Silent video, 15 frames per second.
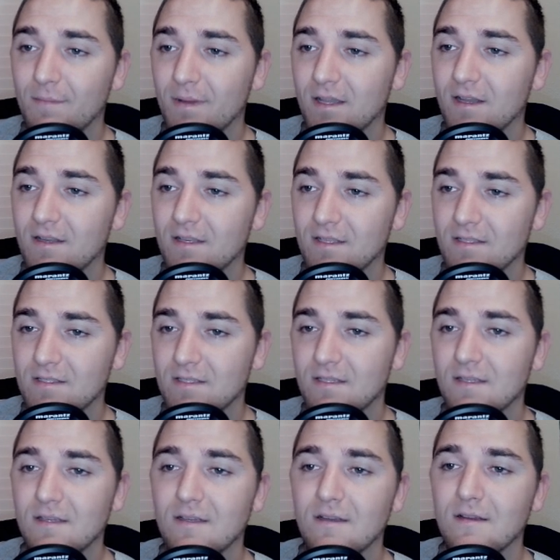my goodness.
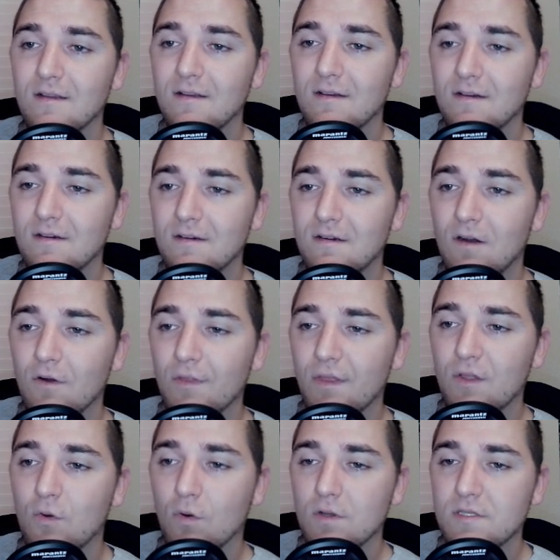Only
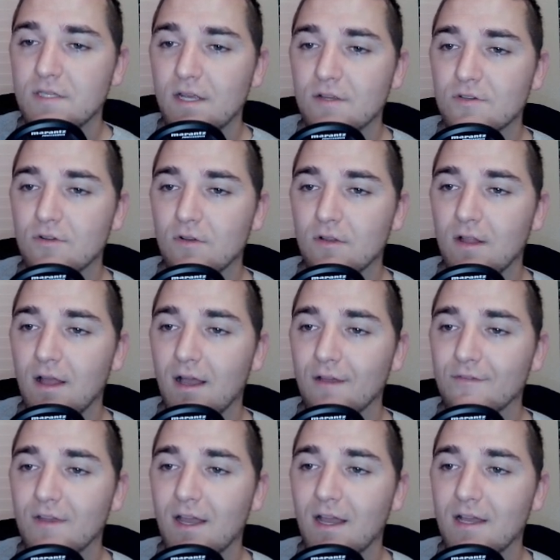Corsairs are
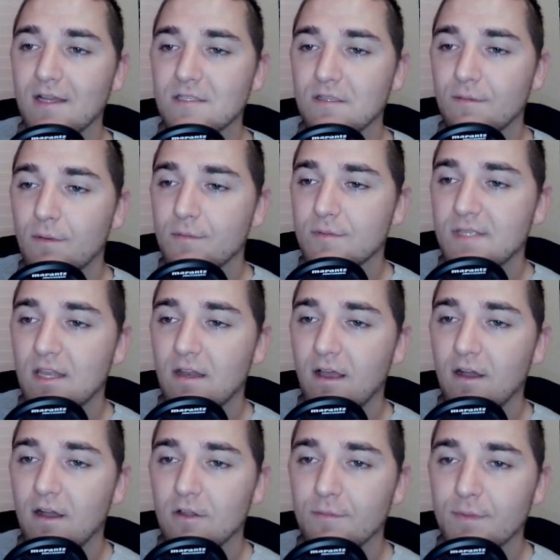alive, guys. I'm almost out of
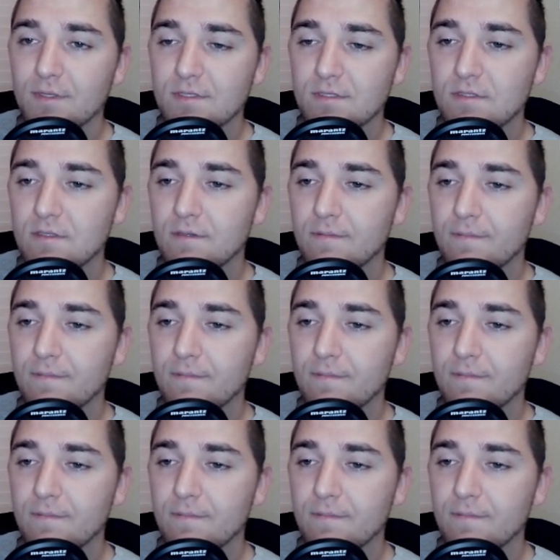Alchemists.